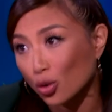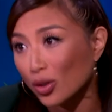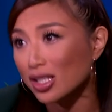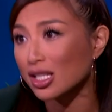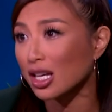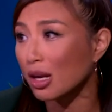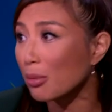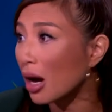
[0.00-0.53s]

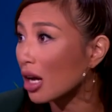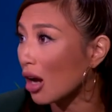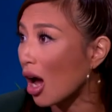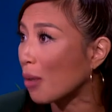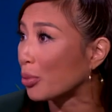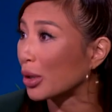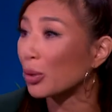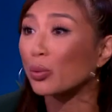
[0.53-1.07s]
stories like Ahmaud
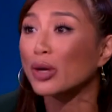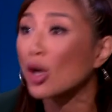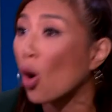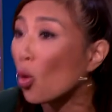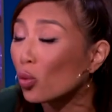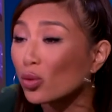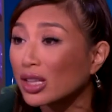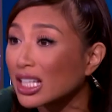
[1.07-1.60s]
Arbery, we
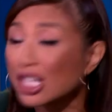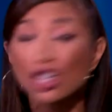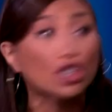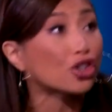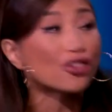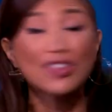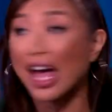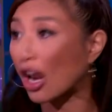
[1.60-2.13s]
only
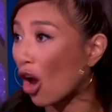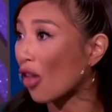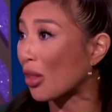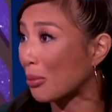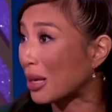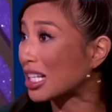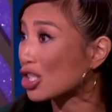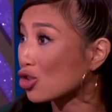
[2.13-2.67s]
heard that
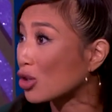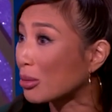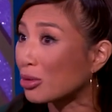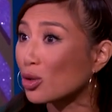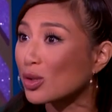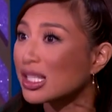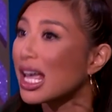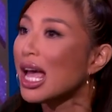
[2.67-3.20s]
on the
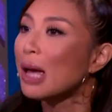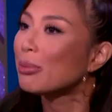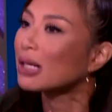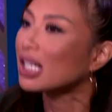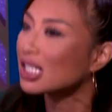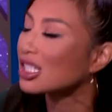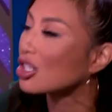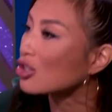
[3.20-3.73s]
mainstream right.
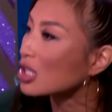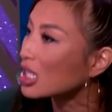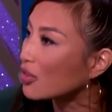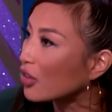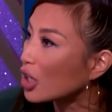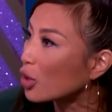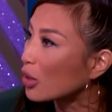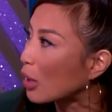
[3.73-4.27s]
because there's
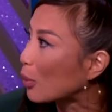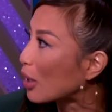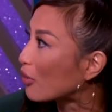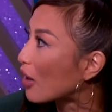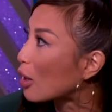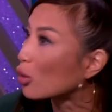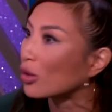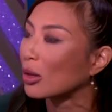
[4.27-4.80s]
this video that
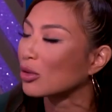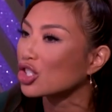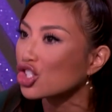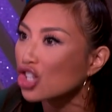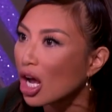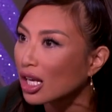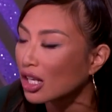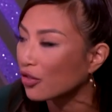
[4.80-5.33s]
went viral that was
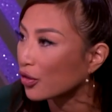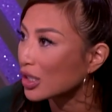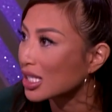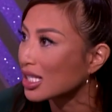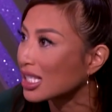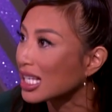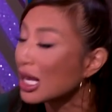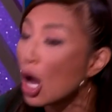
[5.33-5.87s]
shocking for
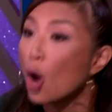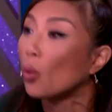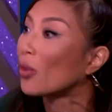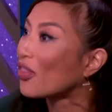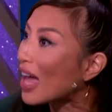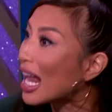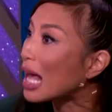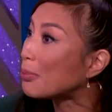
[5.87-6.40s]
us to see
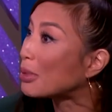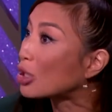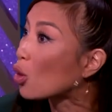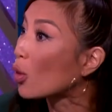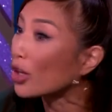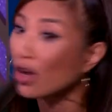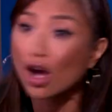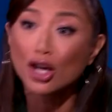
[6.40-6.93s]
when yeah. that had been
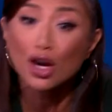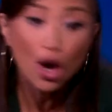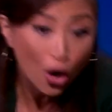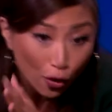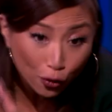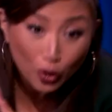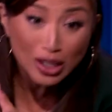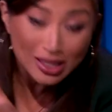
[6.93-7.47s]
going on
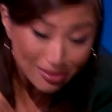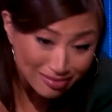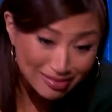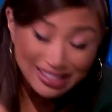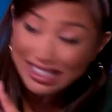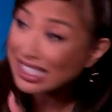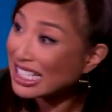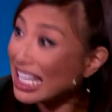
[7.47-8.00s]
for
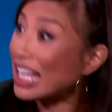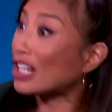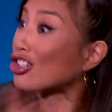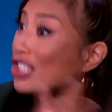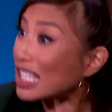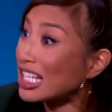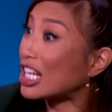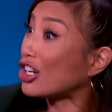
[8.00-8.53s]

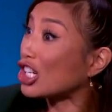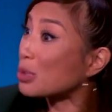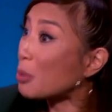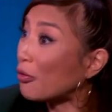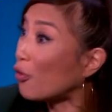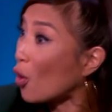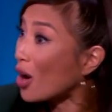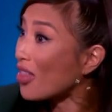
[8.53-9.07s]
years and years
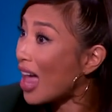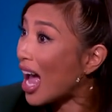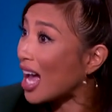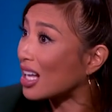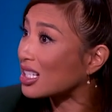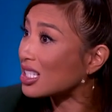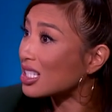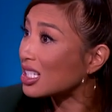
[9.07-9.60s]
before oh,
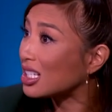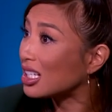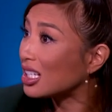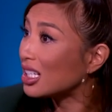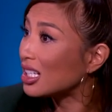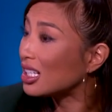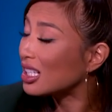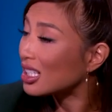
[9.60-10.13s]
that.
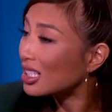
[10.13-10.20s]
get